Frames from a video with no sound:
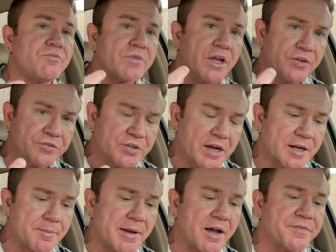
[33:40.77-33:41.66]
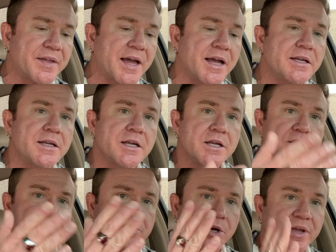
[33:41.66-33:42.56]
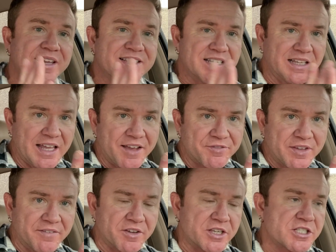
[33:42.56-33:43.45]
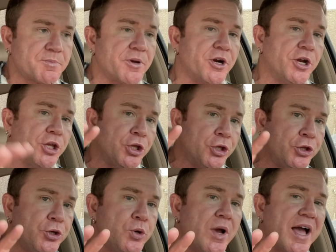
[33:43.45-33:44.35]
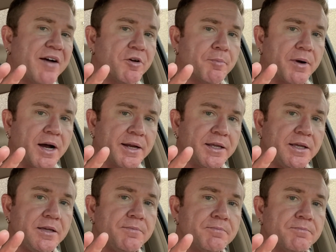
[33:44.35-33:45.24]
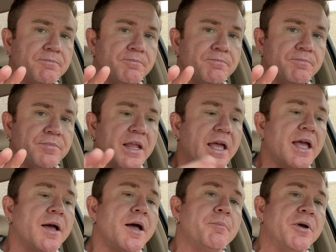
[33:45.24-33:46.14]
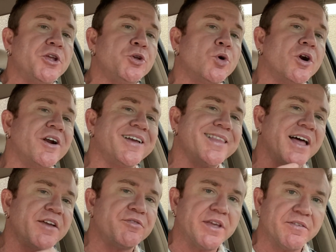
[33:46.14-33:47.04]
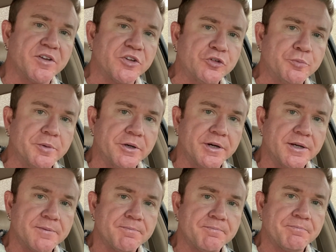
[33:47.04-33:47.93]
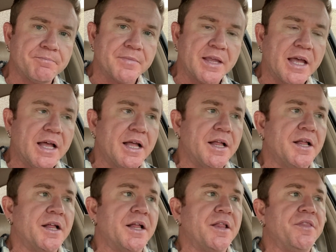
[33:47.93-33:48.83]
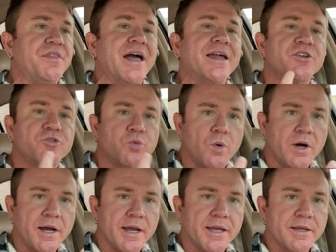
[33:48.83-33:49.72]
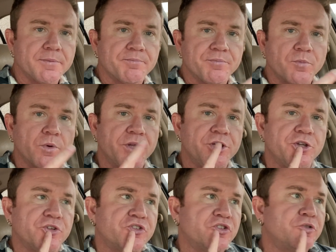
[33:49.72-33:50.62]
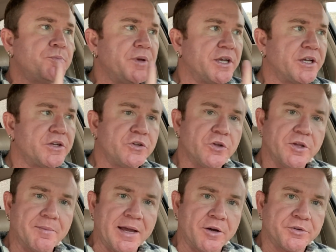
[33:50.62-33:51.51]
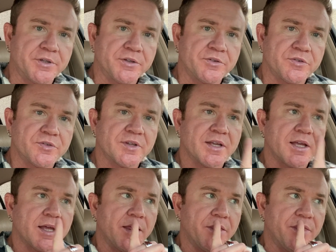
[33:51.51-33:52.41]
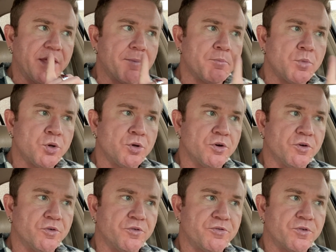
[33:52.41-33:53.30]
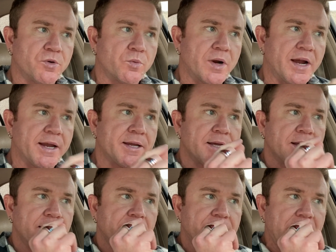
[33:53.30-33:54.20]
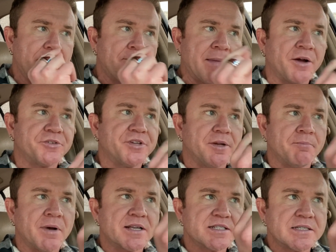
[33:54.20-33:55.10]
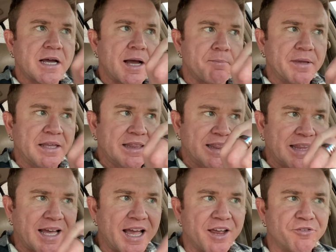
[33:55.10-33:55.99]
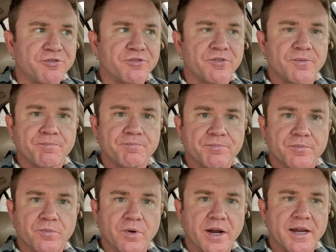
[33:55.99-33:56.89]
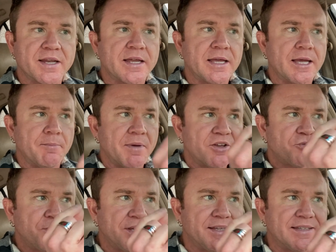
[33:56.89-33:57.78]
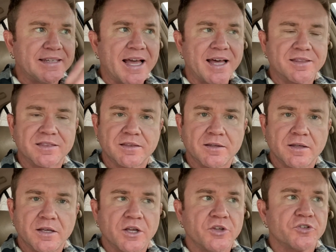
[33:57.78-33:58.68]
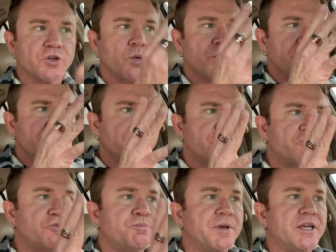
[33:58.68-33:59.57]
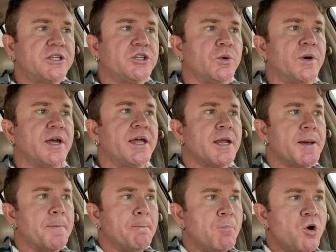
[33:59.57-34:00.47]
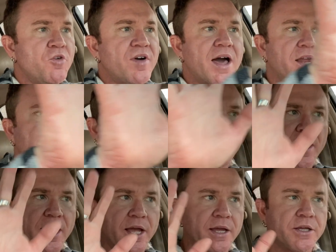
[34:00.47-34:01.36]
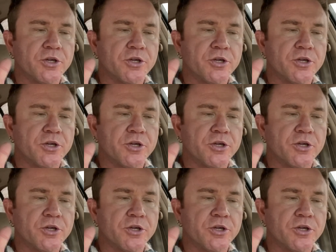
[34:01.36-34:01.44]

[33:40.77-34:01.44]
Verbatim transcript: He's talking about that. So he's a life-giving spirit. You have a body, but you are a life-giving spirit. That is why when you speak to the mountains, they move, right? That mountain must not be life, right? It must be death so when you speak to it, move out of the way.